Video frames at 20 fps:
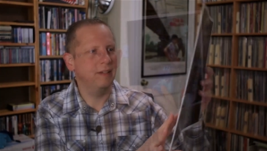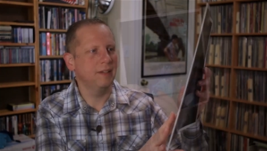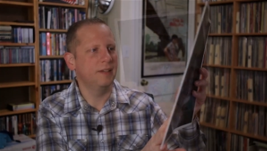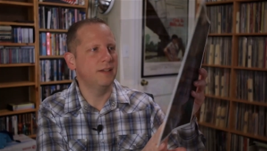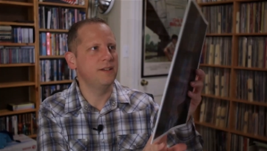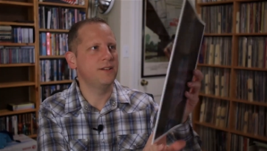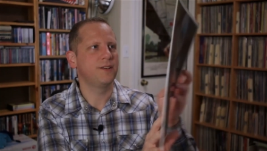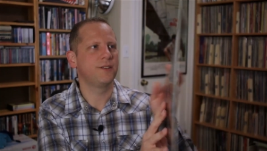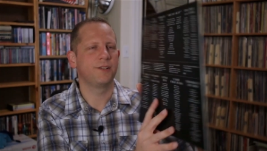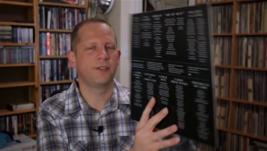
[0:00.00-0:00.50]

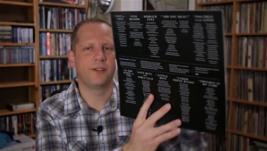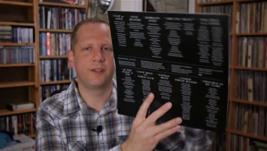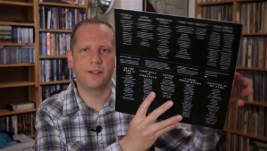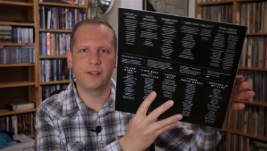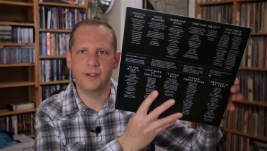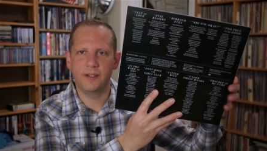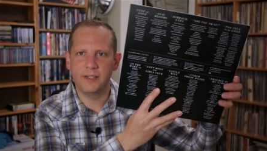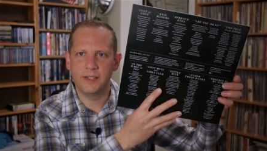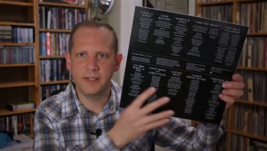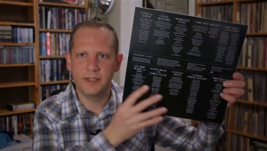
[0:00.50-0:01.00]

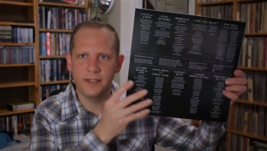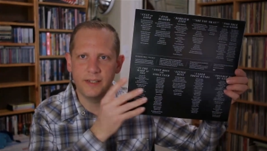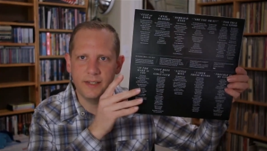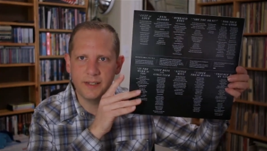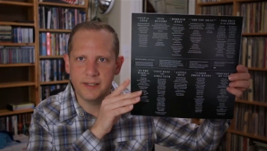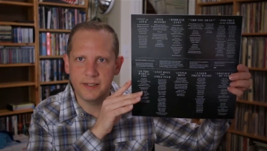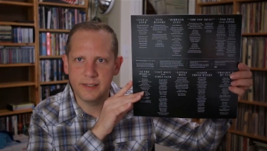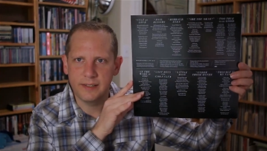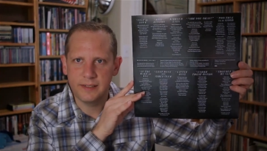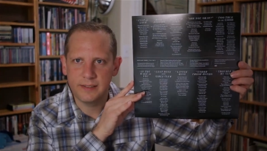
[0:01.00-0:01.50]
Insert
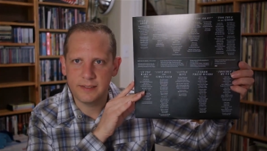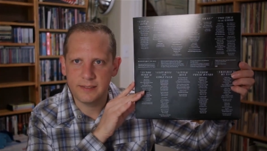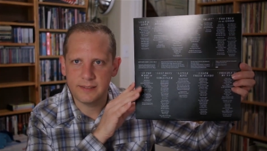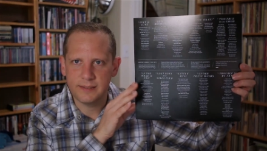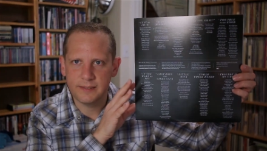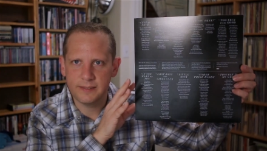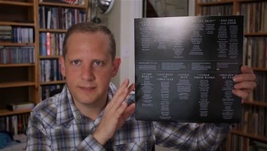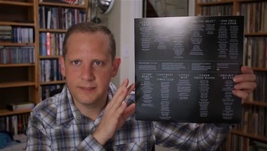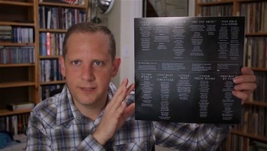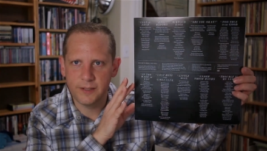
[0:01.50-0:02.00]
and
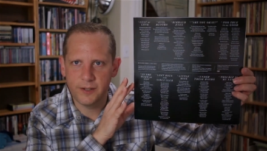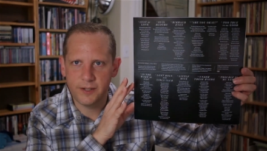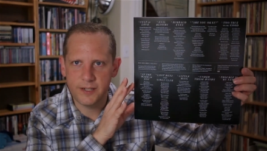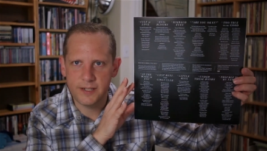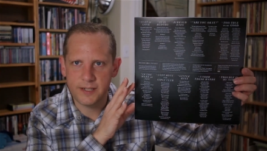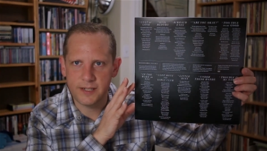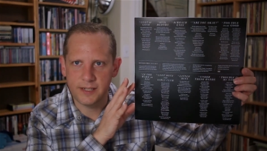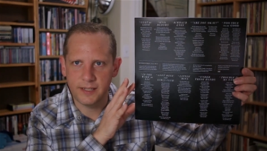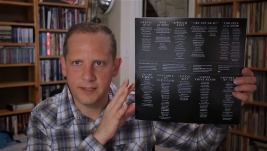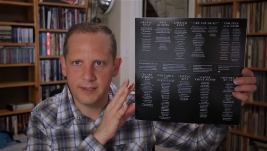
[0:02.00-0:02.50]

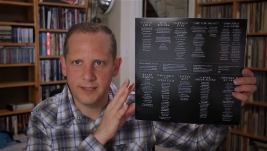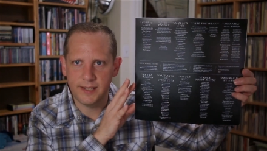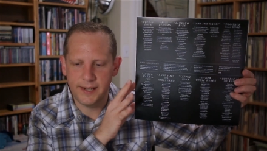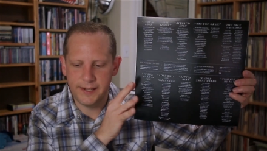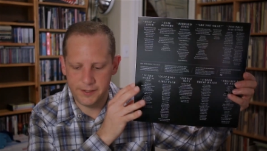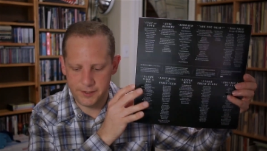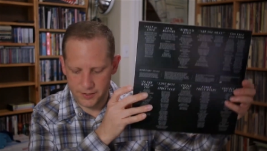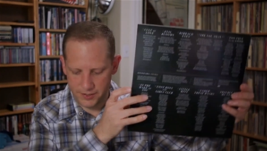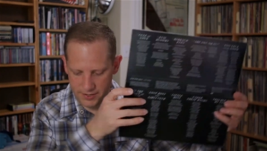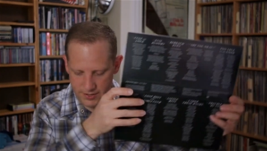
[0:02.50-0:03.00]
lyrics and
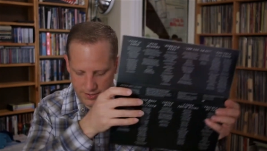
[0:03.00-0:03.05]
liner